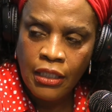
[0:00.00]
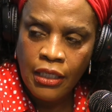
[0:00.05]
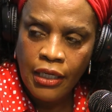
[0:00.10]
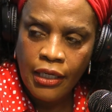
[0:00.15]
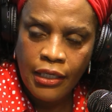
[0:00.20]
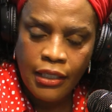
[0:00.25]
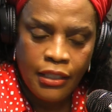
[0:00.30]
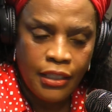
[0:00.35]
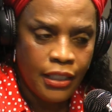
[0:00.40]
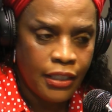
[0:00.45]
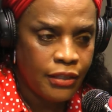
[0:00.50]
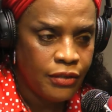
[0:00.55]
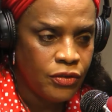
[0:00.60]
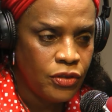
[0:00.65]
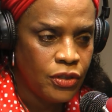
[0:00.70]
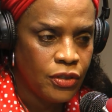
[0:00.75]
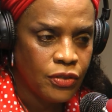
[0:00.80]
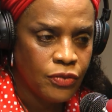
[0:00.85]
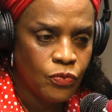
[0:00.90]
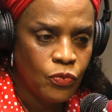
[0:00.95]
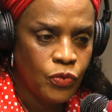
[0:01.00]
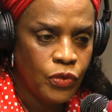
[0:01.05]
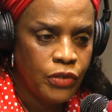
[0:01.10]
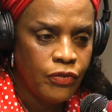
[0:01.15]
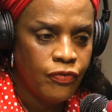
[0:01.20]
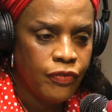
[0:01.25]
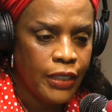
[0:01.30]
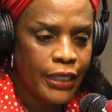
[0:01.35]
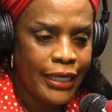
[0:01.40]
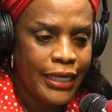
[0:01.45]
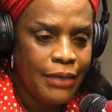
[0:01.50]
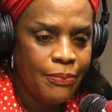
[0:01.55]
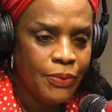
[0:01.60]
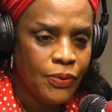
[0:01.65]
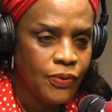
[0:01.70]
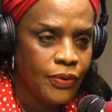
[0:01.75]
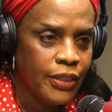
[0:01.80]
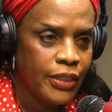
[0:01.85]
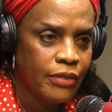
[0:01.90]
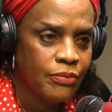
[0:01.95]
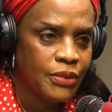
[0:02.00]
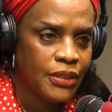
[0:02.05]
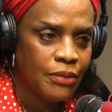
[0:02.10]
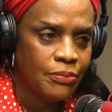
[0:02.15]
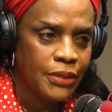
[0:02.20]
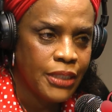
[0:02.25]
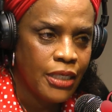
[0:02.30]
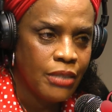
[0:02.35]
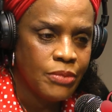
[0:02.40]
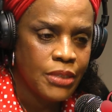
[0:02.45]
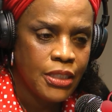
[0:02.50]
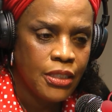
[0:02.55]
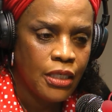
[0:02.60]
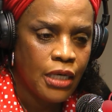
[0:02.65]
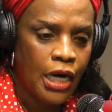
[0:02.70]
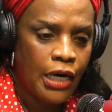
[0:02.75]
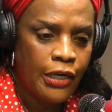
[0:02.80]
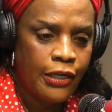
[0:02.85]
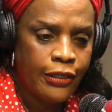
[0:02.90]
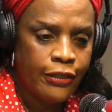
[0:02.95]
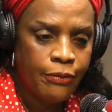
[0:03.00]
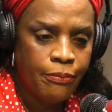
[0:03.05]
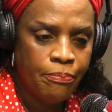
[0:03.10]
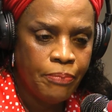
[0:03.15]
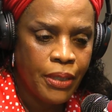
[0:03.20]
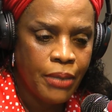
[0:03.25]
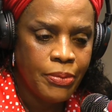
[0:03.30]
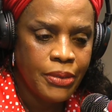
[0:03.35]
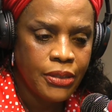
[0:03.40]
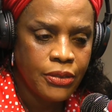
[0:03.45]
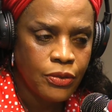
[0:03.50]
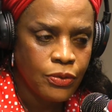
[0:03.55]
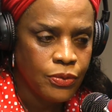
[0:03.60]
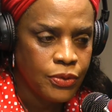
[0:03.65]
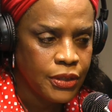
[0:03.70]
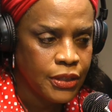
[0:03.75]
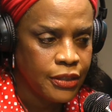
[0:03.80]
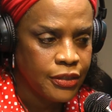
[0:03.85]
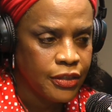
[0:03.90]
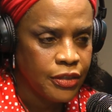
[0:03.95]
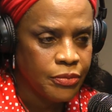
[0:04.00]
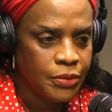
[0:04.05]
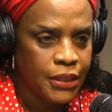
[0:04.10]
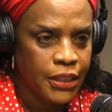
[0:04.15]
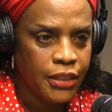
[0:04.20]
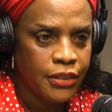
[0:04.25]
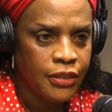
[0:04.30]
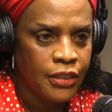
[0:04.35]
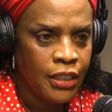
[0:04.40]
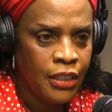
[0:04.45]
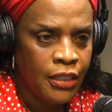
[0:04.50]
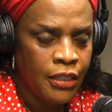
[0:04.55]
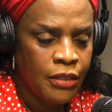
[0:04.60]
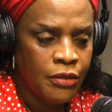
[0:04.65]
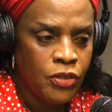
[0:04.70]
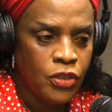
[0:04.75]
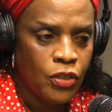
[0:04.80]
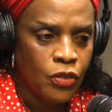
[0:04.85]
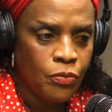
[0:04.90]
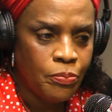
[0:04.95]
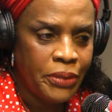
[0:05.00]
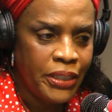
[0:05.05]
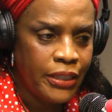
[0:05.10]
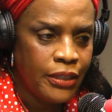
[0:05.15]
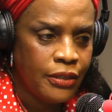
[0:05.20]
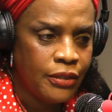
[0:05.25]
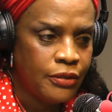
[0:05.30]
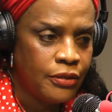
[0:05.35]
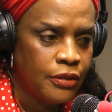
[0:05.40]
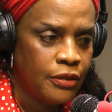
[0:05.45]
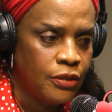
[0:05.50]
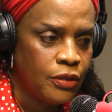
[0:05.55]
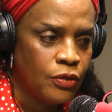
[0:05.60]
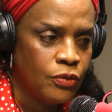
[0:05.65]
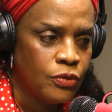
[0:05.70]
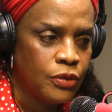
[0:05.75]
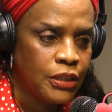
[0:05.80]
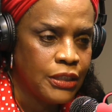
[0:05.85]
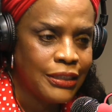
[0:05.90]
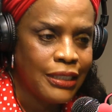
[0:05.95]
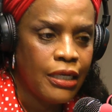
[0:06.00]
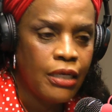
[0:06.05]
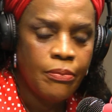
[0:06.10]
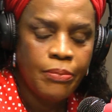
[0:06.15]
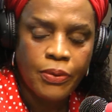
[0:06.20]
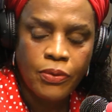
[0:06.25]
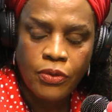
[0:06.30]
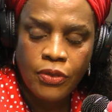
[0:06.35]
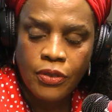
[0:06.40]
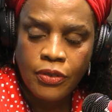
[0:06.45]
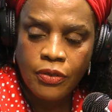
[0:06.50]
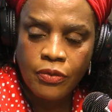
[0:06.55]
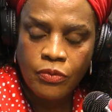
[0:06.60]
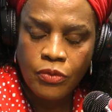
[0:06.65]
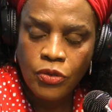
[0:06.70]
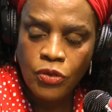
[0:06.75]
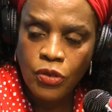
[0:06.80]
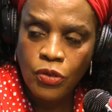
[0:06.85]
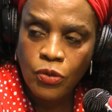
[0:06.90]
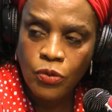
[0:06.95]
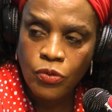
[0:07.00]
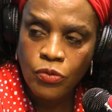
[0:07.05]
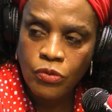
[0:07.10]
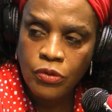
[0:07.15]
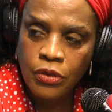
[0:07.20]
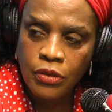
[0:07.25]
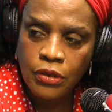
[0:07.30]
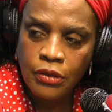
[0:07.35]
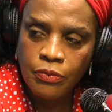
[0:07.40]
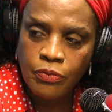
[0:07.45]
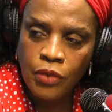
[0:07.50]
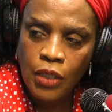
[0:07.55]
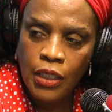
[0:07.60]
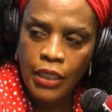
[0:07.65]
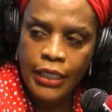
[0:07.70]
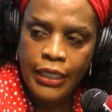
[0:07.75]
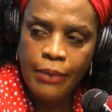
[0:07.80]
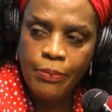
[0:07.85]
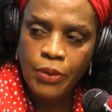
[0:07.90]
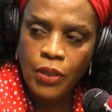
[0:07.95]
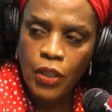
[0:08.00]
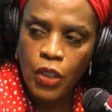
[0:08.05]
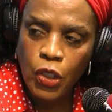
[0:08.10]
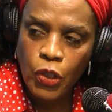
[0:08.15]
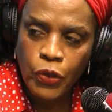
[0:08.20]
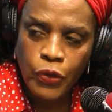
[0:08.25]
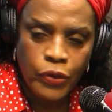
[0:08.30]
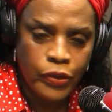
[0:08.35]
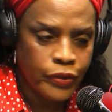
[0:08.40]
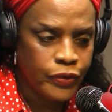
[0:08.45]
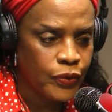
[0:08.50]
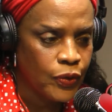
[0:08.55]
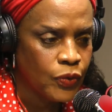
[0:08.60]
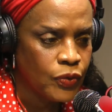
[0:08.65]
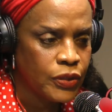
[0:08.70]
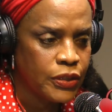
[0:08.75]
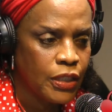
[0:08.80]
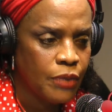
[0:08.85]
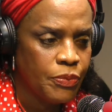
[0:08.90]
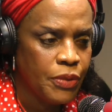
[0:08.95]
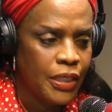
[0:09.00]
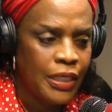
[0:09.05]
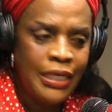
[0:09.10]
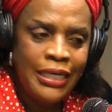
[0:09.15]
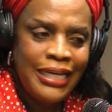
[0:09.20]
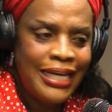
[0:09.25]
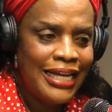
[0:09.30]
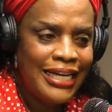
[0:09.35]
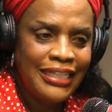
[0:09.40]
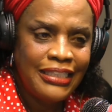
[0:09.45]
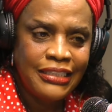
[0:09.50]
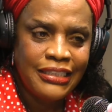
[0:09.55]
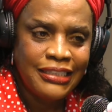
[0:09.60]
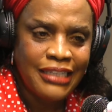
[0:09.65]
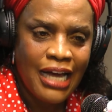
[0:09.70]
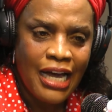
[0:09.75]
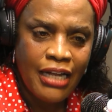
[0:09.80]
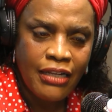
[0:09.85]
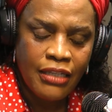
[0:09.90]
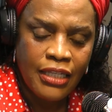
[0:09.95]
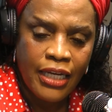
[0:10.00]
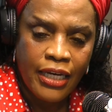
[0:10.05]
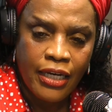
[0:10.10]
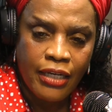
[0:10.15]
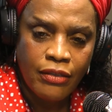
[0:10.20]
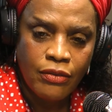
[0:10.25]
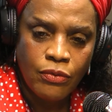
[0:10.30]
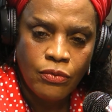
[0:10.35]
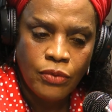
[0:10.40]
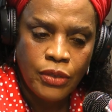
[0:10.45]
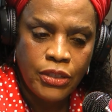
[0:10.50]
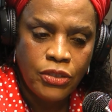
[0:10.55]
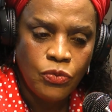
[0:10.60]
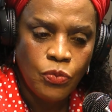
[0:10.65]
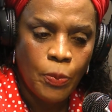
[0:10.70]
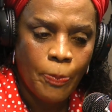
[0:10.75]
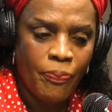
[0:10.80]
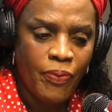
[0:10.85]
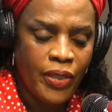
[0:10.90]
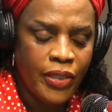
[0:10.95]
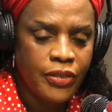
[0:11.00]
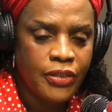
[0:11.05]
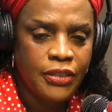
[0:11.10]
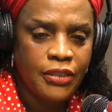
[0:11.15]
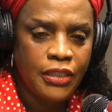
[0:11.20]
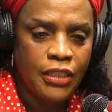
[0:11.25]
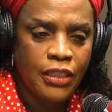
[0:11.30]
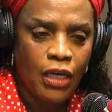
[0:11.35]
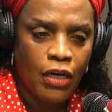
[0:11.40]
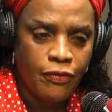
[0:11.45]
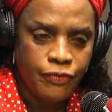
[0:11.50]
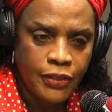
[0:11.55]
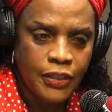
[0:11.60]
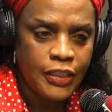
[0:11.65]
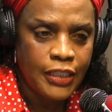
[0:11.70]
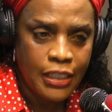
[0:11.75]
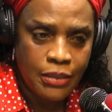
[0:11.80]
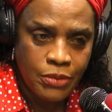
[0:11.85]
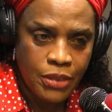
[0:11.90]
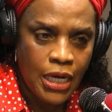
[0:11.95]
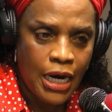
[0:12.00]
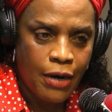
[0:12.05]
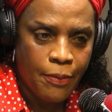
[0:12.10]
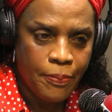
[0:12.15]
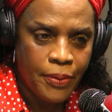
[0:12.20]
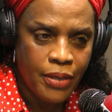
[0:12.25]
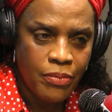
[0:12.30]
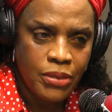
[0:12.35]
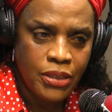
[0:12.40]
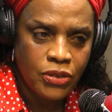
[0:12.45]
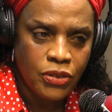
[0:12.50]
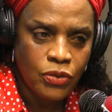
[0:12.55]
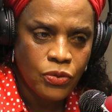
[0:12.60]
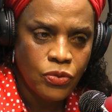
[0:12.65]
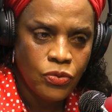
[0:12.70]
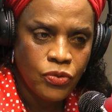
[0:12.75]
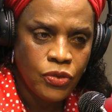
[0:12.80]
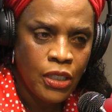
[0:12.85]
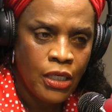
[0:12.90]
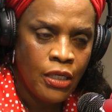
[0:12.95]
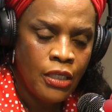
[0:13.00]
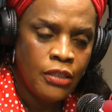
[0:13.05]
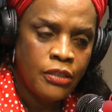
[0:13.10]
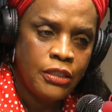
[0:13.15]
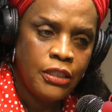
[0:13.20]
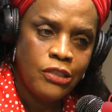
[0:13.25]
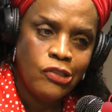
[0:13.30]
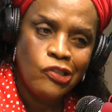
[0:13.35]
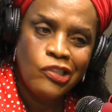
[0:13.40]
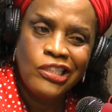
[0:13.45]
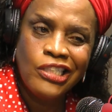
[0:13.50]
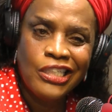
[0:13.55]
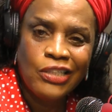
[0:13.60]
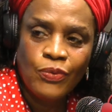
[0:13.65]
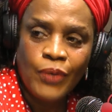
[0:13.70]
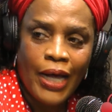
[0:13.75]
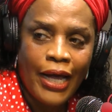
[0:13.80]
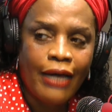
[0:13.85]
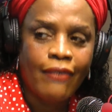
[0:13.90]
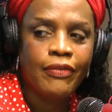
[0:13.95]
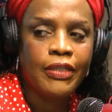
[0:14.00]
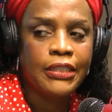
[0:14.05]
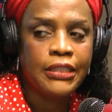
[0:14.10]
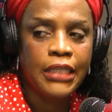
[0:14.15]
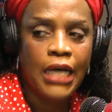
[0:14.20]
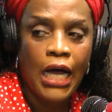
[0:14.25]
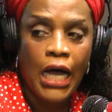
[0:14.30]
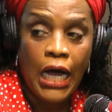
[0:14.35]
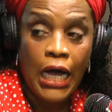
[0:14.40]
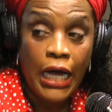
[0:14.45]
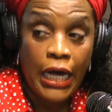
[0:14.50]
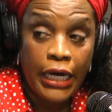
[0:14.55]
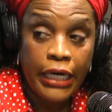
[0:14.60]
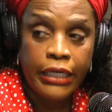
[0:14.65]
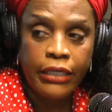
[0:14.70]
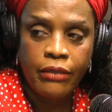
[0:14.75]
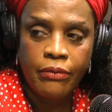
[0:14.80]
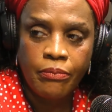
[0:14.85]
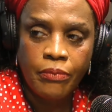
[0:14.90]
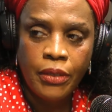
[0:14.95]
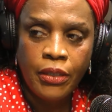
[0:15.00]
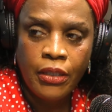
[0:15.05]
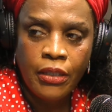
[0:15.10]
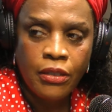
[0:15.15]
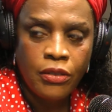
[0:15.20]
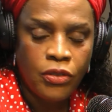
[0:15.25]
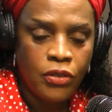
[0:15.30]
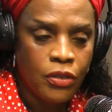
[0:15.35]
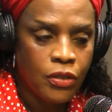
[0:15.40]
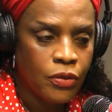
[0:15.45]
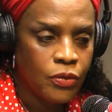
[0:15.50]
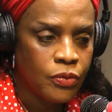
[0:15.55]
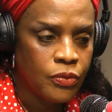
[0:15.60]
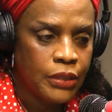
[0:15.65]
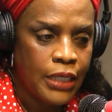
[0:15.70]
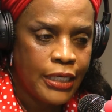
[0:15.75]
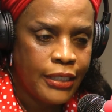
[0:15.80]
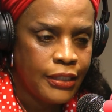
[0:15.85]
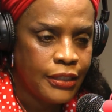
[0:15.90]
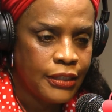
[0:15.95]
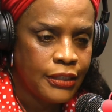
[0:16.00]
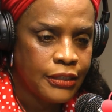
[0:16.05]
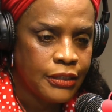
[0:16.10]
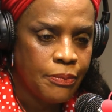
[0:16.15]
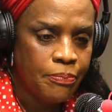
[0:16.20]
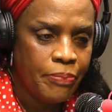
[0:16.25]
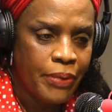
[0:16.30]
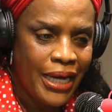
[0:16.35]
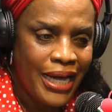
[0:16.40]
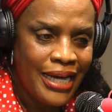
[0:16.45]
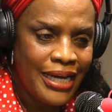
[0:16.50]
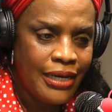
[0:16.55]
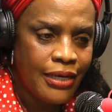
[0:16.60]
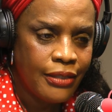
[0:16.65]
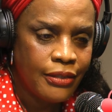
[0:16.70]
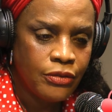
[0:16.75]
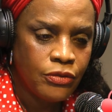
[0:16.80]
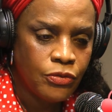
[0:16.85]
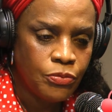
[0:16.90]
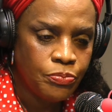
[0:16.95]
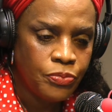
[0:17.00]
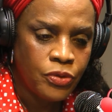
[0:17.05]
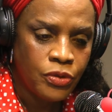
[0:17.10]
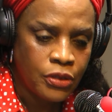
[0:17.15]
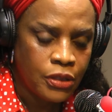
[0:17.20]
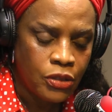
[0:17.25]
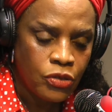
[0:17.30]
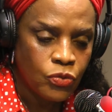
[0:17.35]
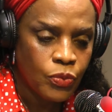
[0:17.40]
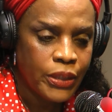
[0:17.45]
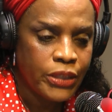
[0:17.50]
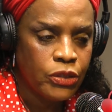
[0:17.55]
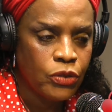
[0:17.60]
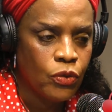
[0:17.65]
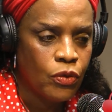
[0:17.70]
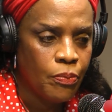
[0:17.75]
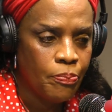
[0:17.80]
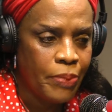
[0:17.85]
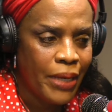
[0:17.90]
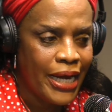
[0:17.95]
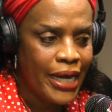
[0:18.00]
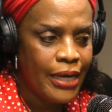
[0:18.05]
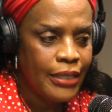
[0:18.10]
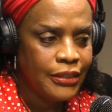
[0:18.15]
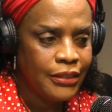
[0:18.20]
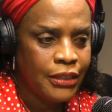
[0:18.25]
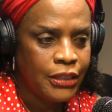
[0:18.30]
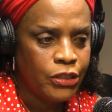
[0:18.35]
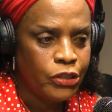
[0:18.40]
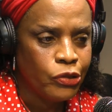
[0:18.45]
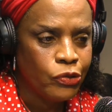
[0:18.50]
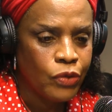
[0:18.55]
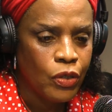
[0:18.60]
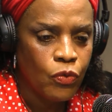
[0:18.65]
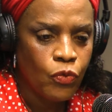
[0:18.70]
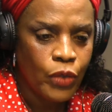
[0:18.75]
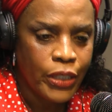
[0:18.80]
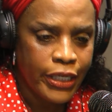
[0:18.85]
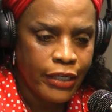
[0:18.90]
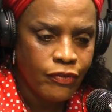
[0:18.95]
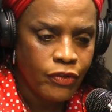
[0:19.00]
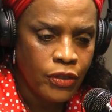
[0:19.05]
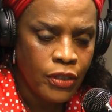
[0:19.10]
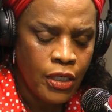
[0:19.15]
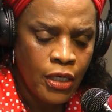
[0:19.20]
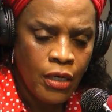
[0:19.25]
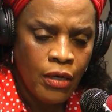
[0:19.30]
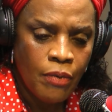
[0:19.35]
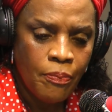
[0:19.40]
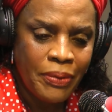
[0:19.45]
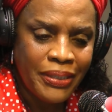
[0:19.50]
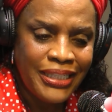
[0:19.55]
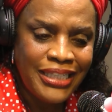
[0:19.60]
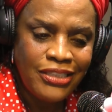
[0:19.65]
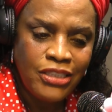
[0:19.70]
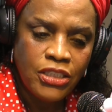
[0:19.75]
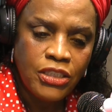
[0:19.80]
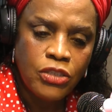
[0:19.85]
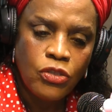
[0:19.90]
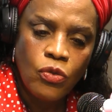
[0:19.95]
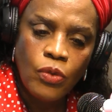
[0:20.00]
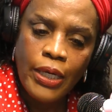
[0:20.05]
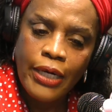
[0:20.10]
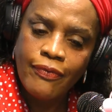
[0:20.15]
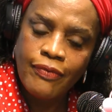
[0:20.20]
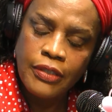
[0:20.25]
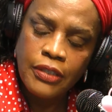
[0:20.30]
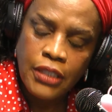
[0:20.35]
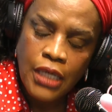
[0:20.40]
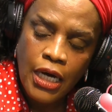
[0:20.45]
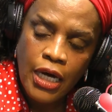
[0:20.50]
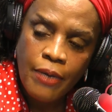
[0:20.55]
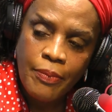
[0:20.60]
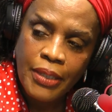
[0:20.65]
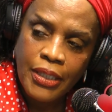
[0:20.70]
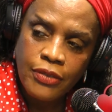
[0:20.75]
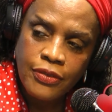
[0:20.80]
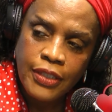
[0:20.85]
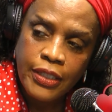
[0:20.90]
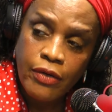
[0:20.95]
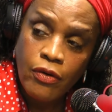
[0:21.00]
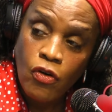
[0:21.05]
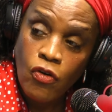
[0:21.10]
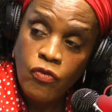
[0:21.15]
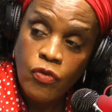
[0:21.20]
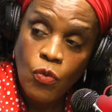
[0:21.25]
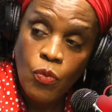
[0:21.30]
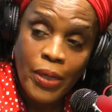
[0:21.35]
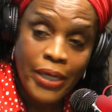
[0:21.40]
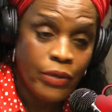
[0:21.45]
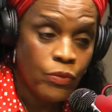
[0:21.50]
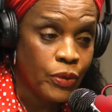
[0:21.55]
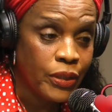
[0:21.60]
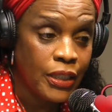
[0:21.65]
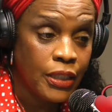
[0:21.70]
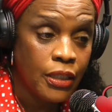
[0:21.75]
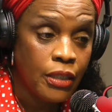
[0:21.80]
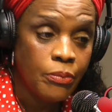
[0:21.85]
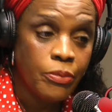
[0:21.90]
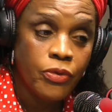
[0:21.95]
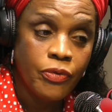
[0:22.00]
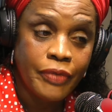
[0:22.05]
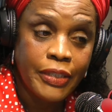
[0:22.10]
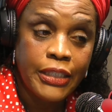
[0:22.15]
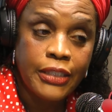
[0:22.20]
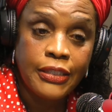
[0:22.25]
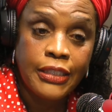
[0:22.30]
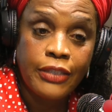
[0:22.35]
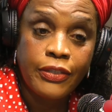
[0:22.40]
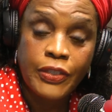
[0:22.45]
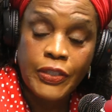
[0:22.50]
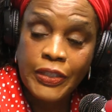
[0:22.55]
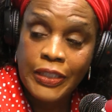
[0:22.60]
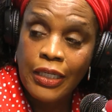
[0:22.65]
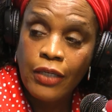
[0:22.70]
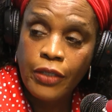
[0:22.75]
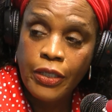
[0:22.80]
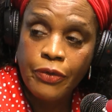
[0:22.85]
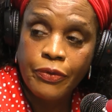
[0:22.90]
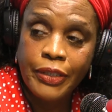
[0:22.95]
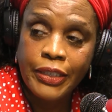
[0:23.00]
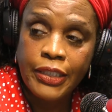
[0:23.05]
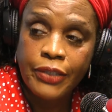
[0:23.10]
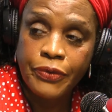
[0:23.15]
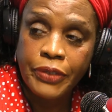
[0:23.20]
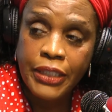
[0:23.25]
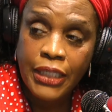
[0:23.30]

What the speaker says: And we've labeled them sometimes in our public school systems as being disabled or unable to learn or something, and it's not that. But oftentimes in our public schools, teachers don't have the time. Not that it's a bad situation or a bad teacher or whatever, but they just don't have the time because they're overwhelmed with the number of kids that are in their